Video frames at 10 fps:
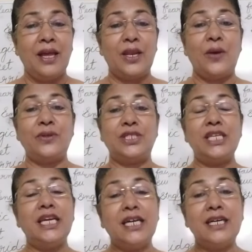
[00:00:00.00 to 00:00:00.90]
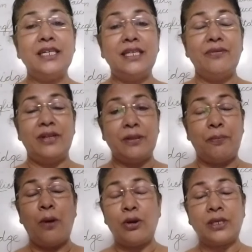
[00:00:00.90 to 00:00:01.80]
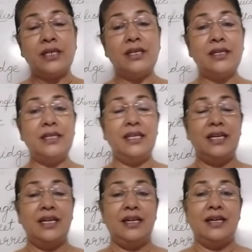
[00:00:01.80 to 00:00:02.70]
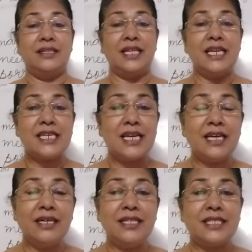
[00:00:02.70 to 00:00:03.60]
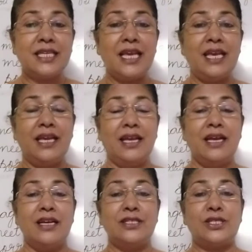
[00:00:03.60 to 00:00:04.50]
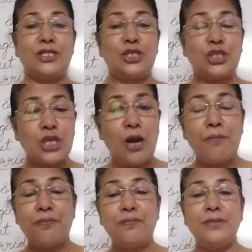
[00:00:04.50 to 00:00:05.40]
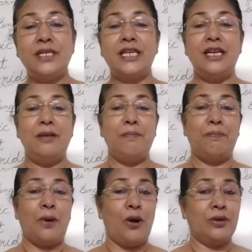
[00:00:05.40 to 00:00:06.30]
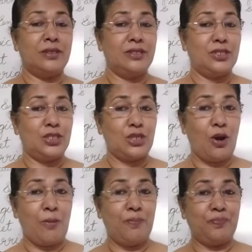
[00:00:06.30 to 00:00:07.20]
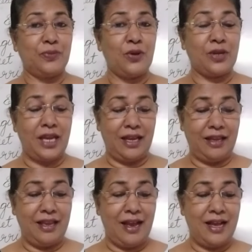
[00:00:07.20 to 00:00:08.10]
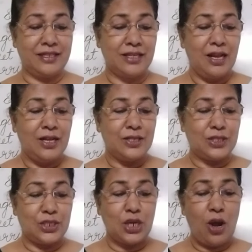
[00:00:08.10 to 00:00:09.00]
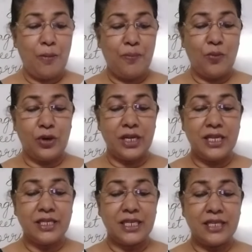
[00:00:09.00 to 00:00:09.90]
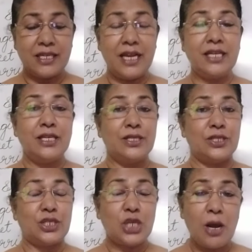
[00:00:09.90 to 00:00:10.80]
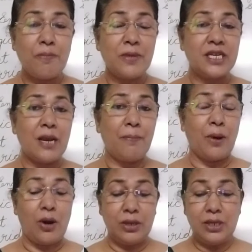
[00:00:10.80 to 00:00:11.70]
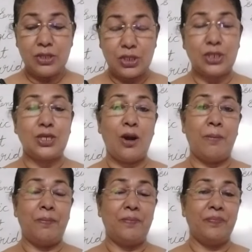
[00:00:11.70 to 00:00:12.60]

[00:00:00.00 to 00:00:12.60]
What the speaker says: Now when she heard, and the pot heard the little girl saying, stop, little pot, stop cooking. Yes, stop. What did she say? Stop, little pot, stop.